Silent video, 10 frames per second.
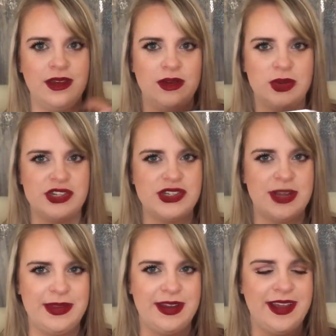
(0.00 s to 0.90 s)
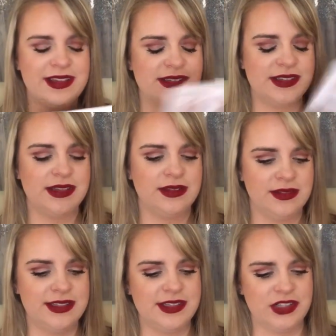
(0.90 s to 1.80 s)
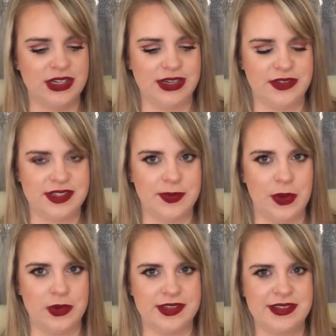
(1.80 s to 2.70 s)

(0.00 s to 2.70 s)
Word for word: which I mean, I guess this is good if it's a bonus.